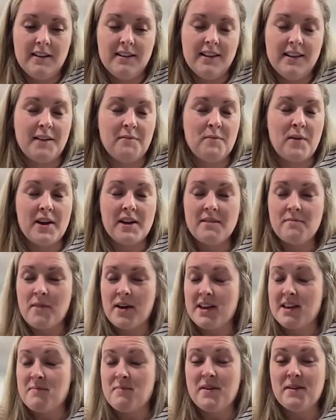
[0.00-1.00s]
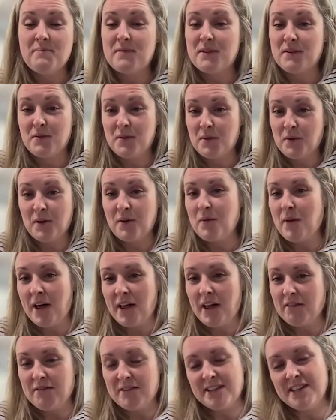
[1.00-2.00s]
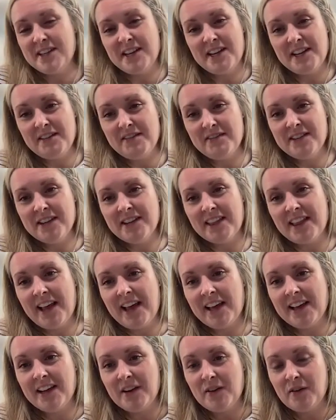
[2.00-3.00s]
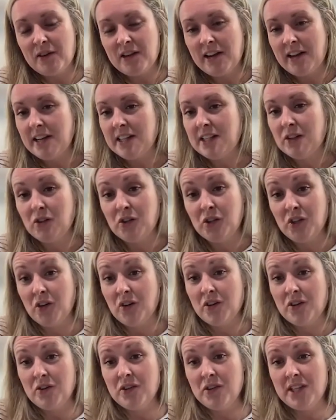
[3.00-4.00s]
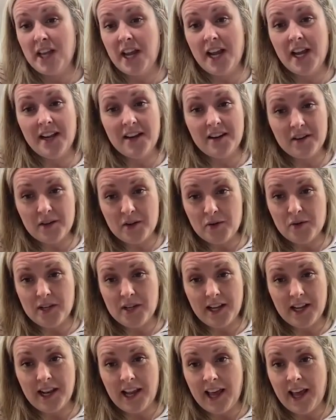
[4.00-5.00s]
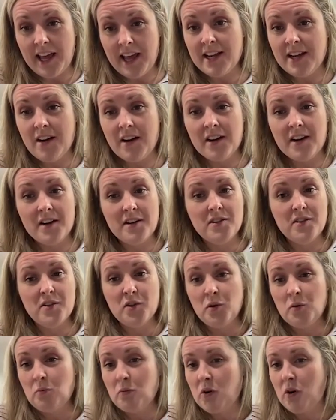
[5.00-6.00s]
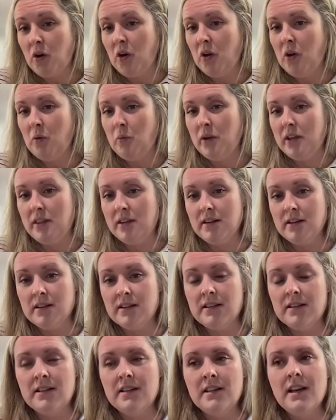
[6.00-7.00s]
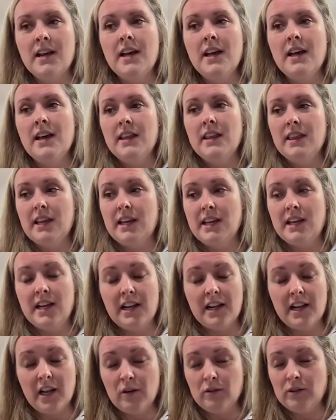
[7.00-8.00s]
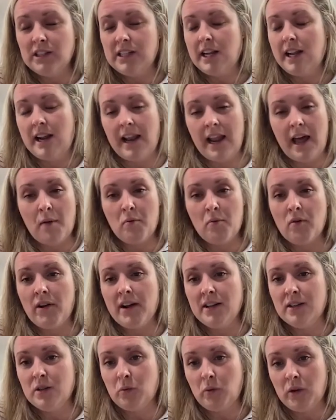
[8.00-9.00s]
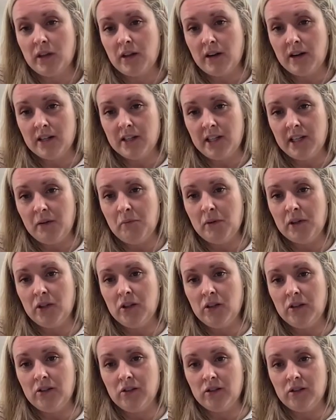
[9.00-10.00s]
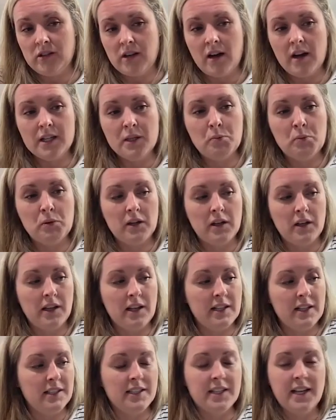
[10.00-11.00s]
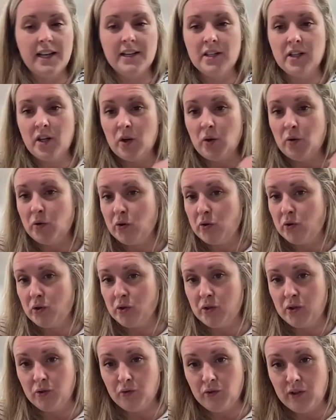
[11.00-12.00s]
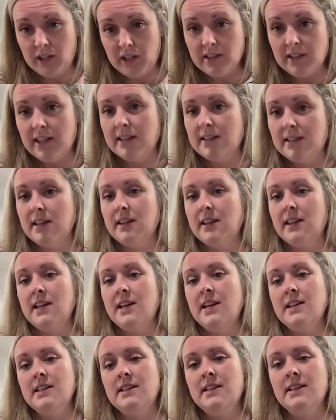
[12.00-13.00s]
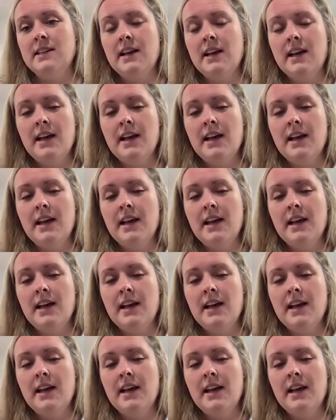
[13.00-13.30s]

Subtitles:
like my emails were well received, and that, the likes of Sean Hussein on UCLA got on a Zoom call with us. He closely collaborates with our team at Children's Hospital and said, you should do this, this, and this.